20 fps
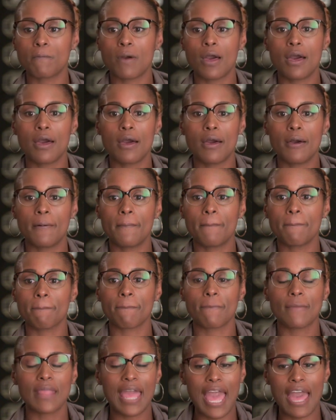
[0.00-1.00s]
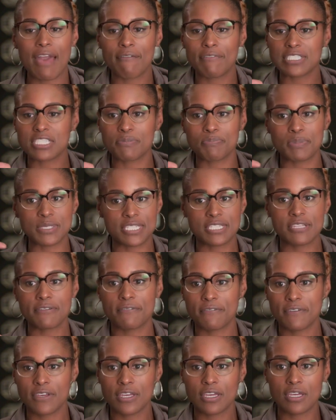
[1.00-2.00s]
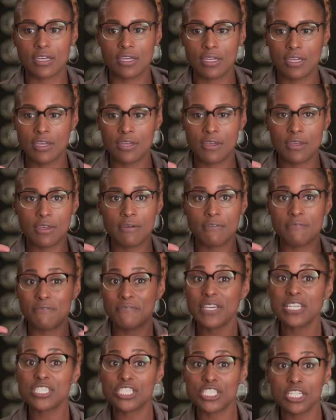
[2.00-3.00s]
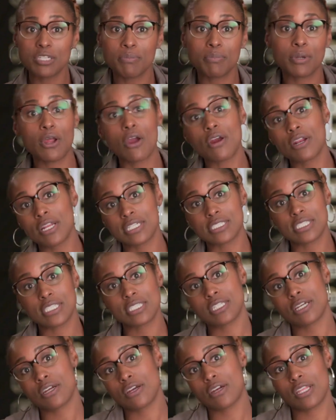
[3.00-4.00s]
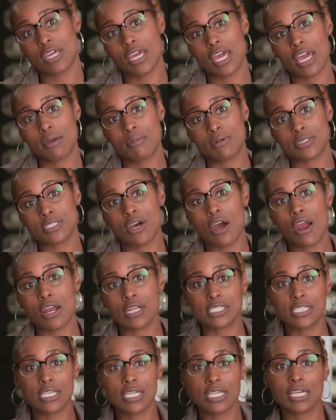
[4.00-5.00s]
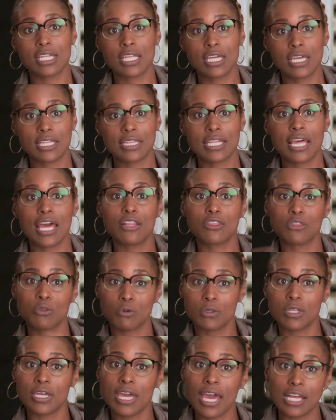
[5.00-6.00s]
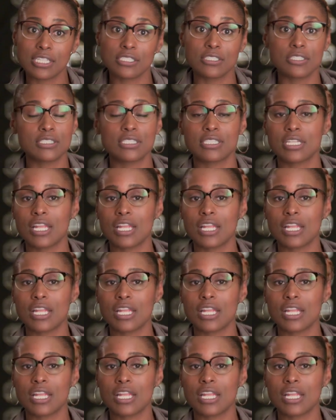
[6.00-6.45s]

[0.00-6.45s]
have a specific vision but aren't necessarily able to articulate that through the actors.